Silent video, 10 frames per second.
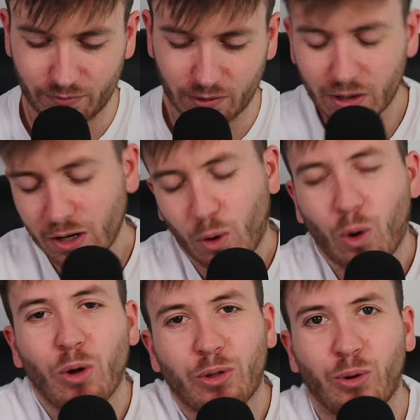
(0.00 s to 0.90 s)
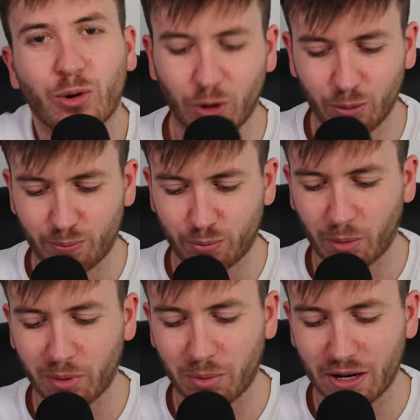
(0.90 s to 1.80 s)
I reckon Hawthorn could
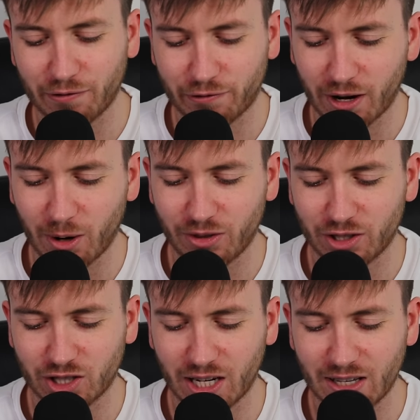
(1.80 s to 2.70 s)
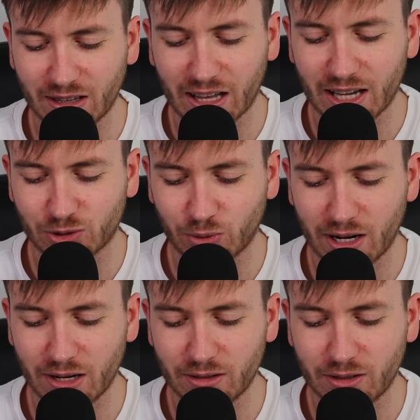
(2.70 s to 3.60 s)
probably beat Freo at the G in the last
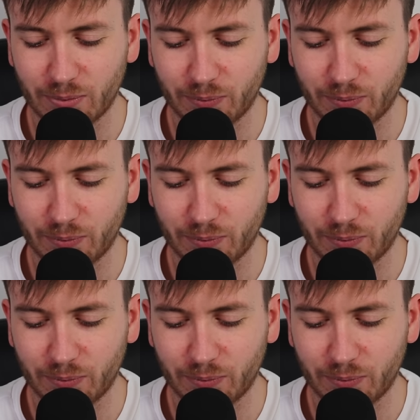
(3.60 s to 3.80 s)
round.